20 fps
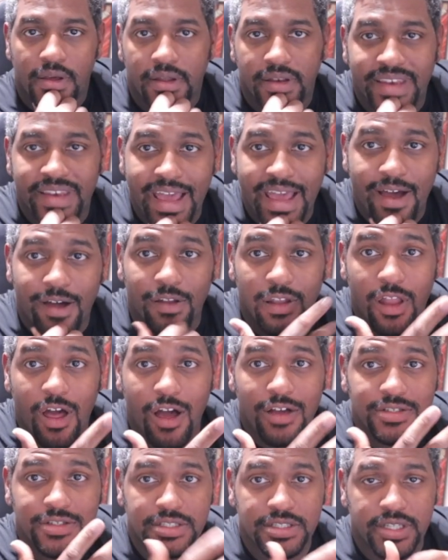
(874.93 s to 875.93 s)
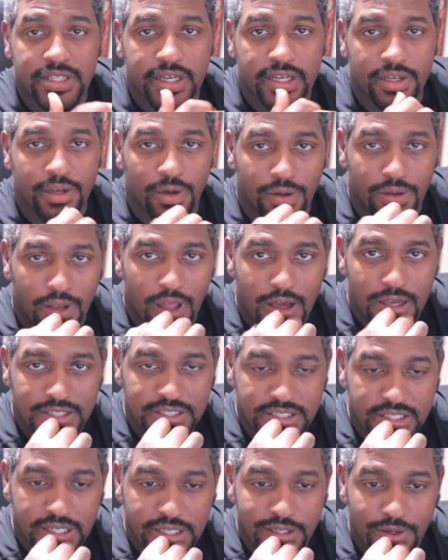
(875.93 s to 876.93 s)
Now, Lost
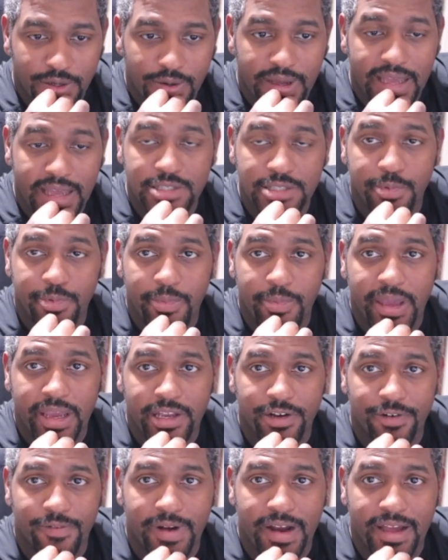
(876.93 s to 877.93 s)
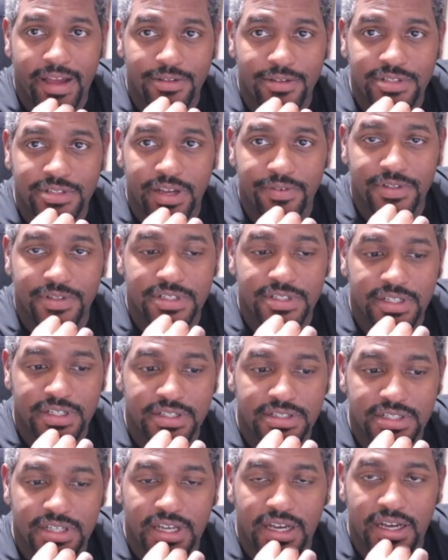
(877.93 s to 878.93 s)
Signal has been making the rounds ever
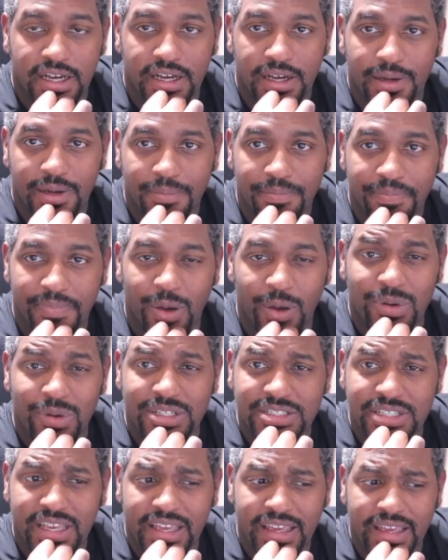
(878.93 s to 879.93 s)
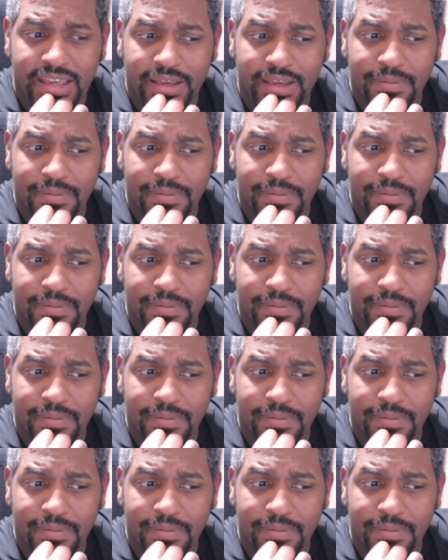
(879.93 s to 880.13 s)
since I want to say